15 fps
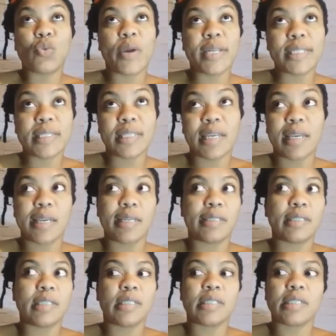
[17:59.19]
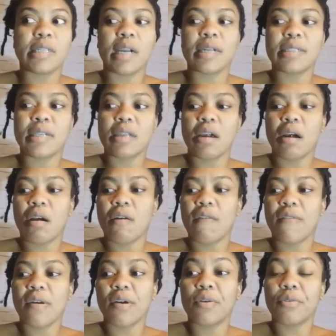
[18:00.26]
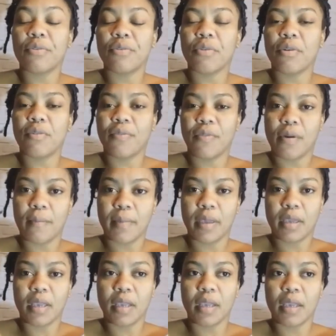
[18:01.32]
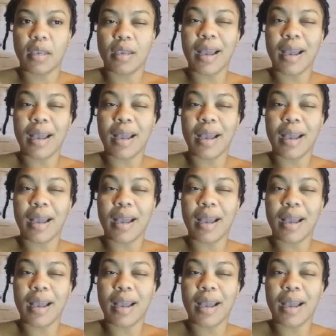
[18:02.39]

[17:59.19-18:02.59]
2018 started off rough for me.